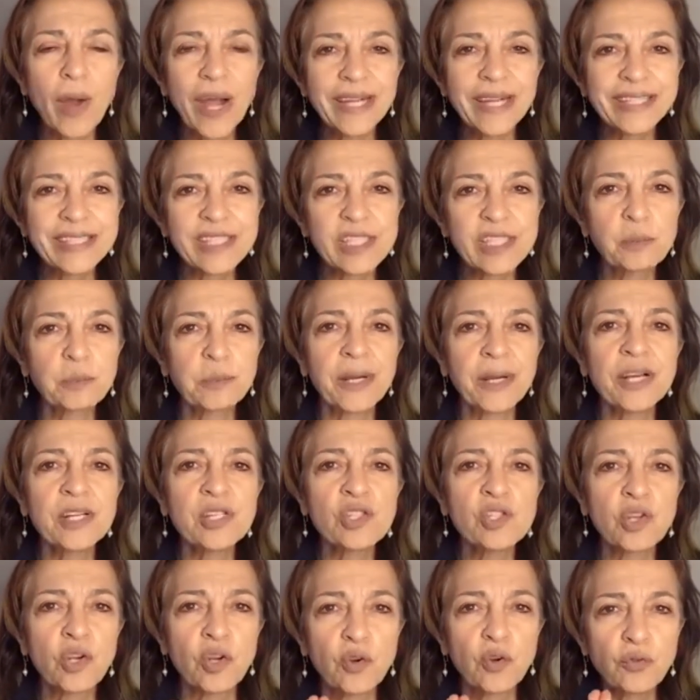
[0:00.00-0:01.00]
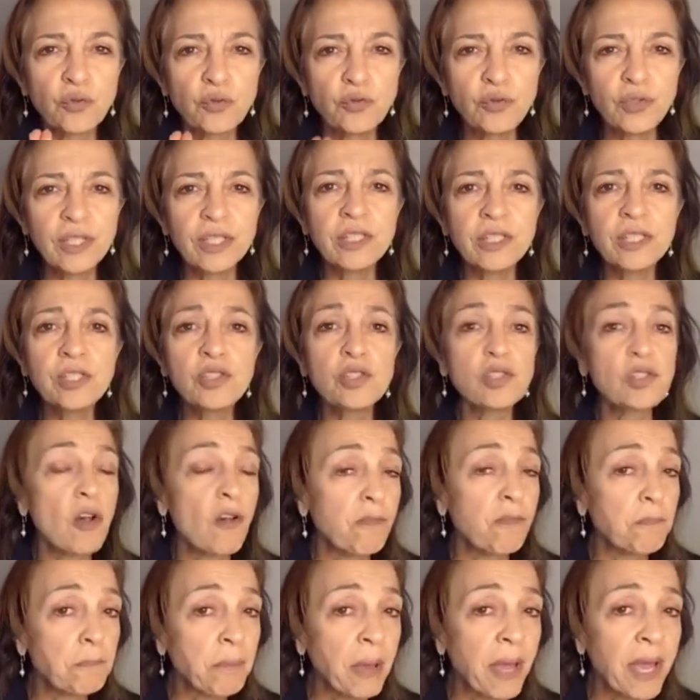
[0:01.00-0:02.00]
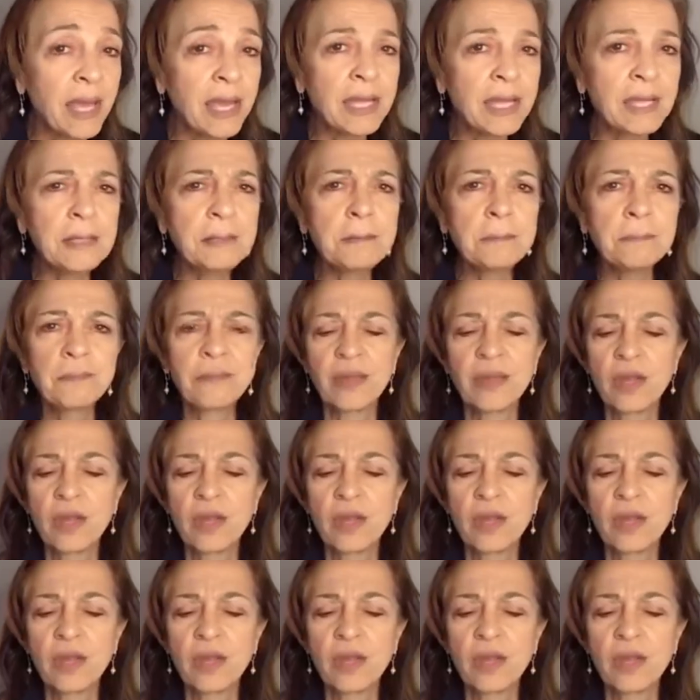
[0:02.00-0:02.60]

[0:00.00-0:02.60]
express her feelings of pain,